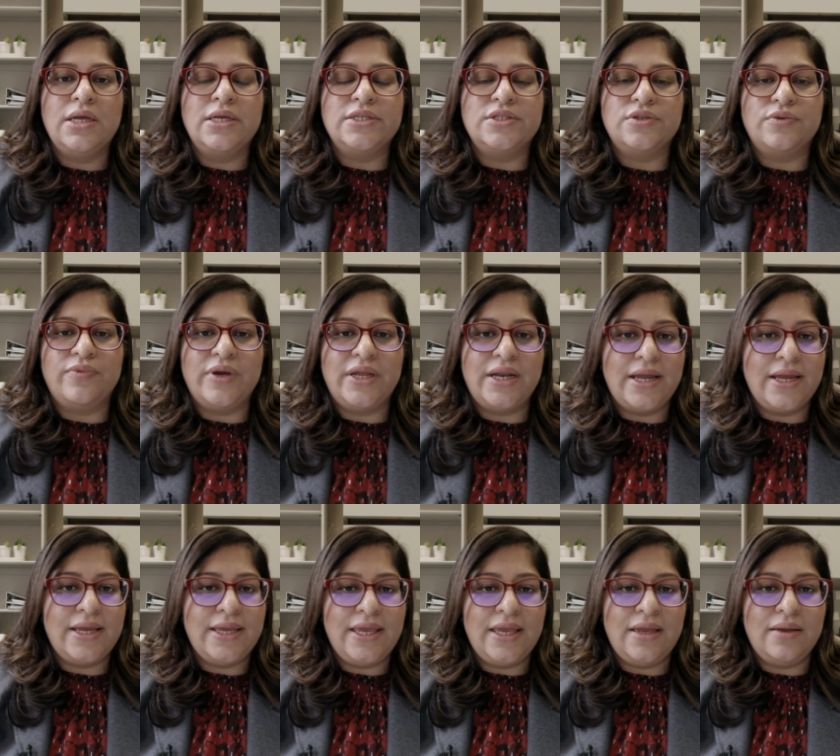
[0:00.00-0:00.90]
So when
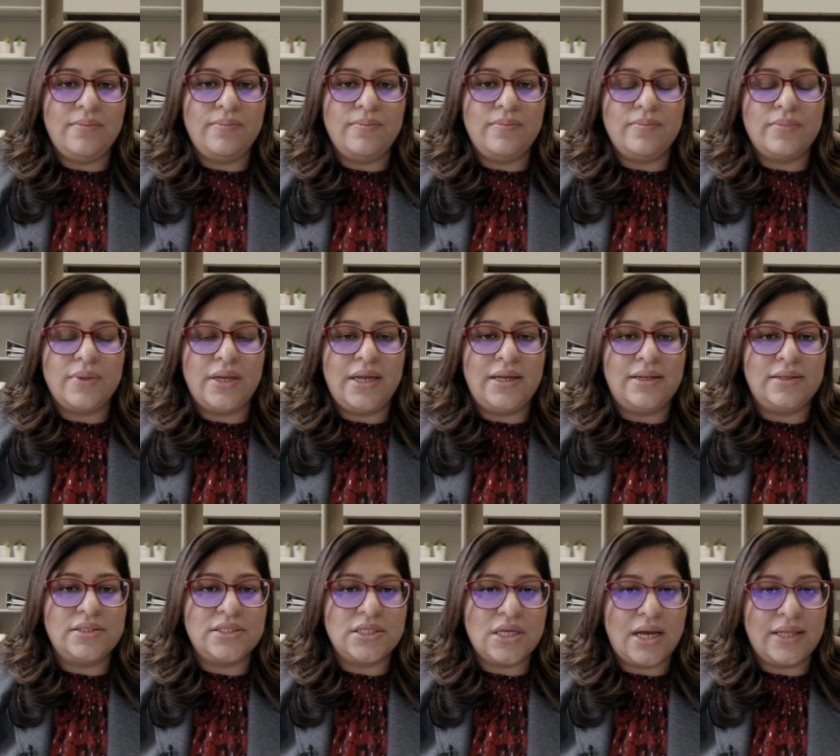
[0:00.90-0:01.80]
I came
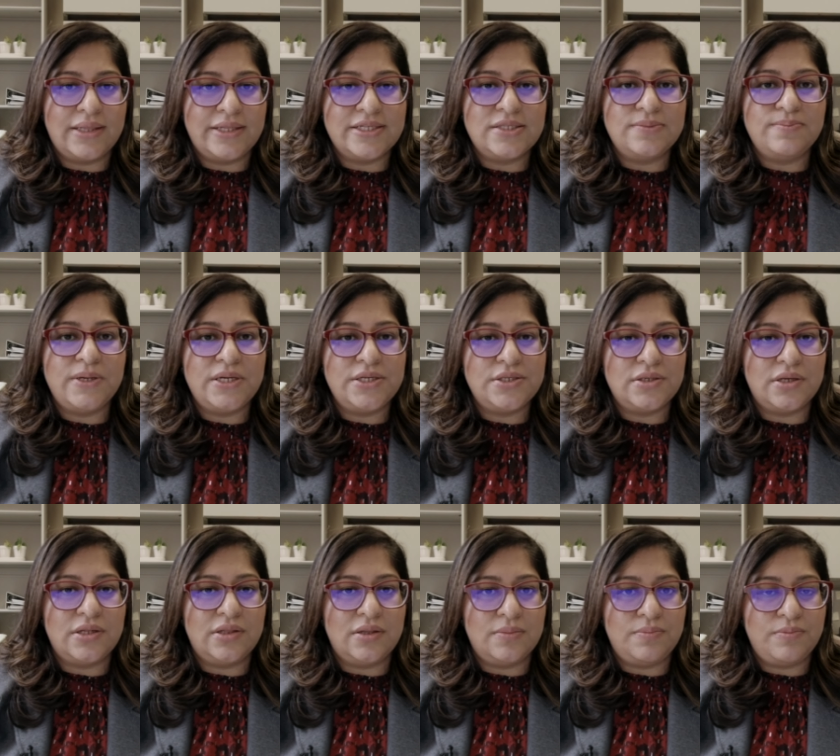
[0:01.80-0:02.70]
and saw this patient
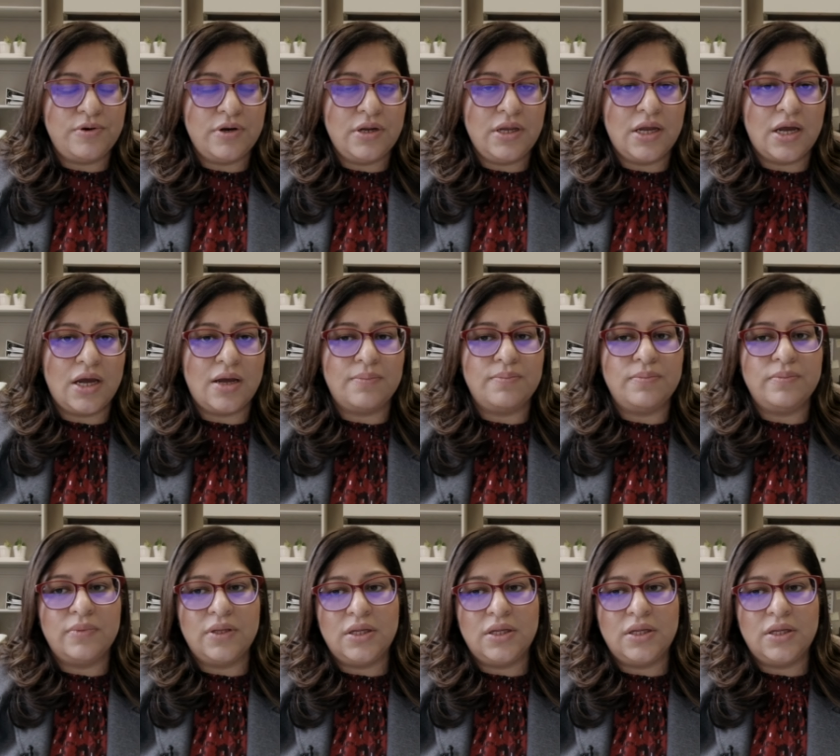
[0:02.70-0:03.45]
in the pre-op,